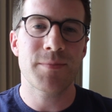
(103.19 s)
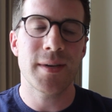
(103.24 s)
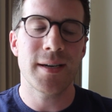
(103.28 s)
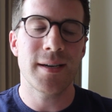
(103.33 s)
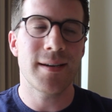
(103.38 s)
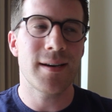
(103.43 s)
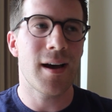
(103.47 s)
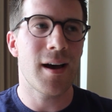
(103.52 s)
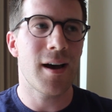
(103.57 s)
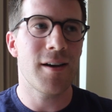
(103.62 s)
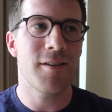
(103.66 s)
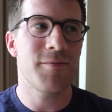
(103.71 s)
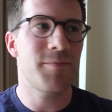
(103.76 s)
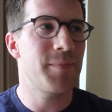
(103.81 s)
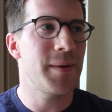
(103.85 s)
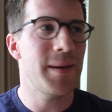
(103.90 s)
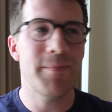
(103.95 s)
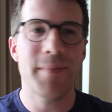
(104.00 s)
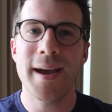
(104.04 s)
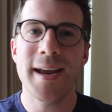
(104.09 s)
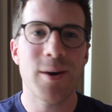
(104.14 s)
that I've
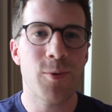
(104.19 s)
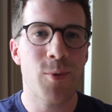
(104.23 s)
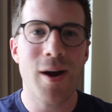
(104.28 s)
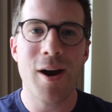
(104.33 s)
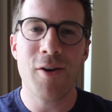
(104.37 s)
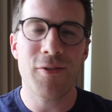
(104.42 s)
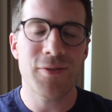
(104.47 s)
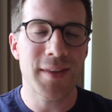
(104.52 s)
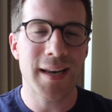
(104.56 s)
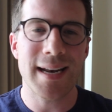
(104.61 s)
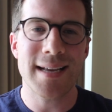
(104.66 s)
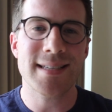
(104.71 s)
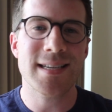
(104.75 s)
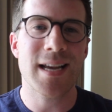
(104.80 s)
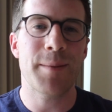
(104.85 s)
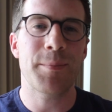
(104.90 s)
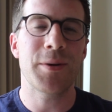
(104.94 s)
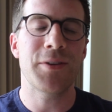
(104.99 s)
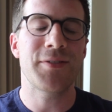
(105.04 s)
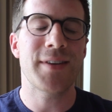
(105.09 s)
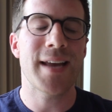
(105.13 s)
been made aware of in the last
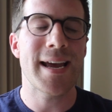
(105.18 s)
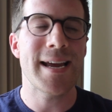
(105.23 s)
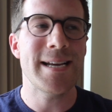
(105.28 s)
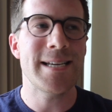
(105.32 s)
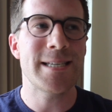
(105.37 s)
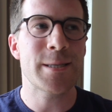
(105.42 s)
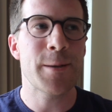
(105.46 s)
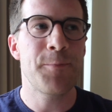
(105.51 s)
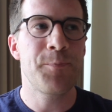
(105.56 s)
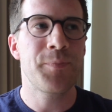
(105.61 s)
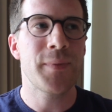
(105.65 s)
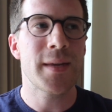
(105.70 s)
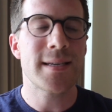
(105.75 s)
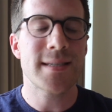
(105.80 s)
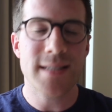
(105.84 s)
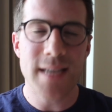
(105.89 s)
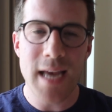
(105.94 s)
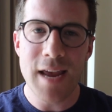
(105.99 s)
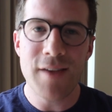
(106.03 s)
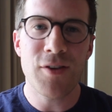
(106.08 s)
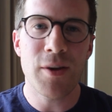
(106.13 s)
couple of days,
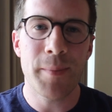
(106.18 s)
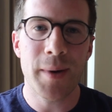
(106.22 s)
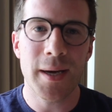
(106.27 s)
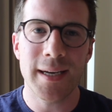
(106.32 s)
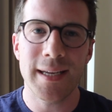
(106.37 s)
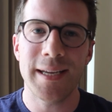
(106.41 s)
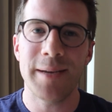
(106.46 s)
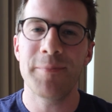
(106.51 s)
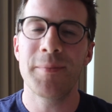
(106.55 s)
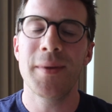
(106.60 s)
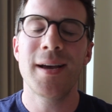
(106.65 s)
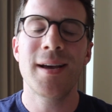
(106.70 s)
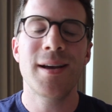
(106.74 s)
save your money.